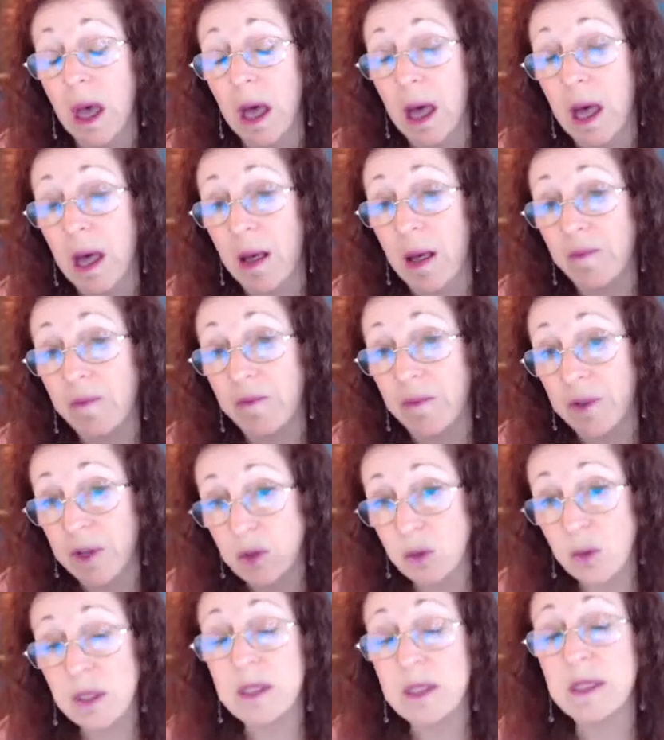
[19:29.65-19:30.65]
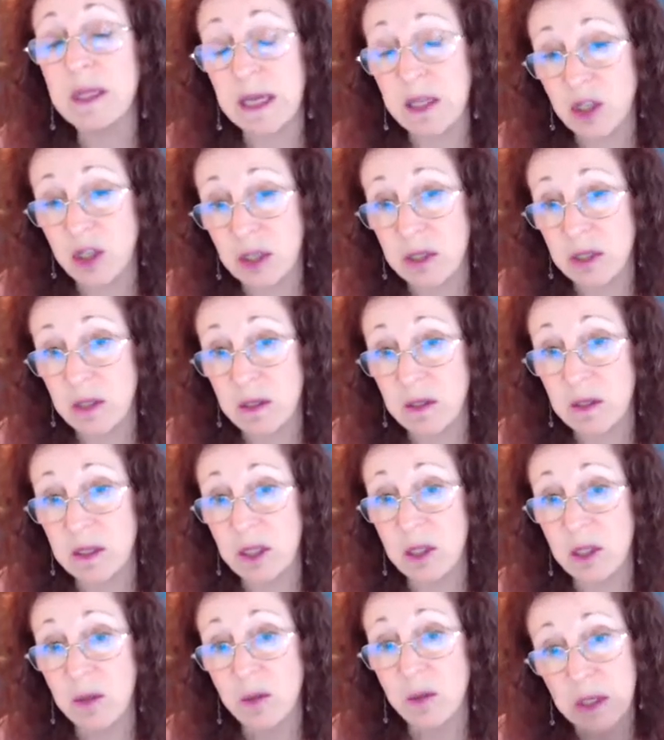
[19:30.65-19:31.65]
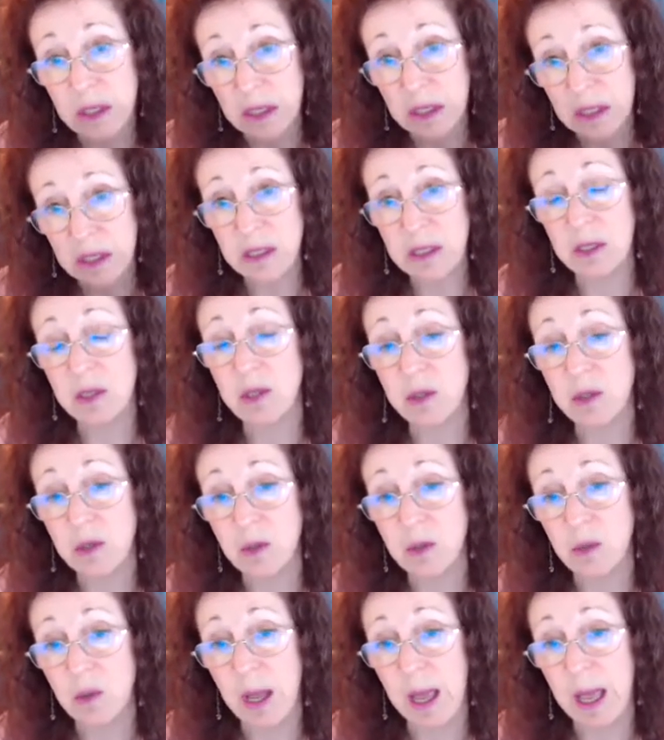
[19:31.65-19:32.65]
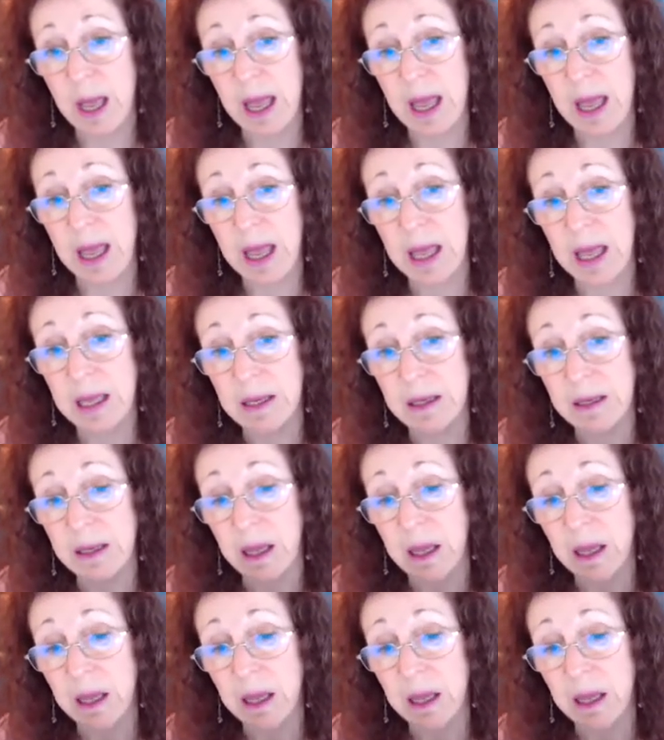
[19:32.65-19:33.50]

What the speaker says: visualizations that you could listen to, and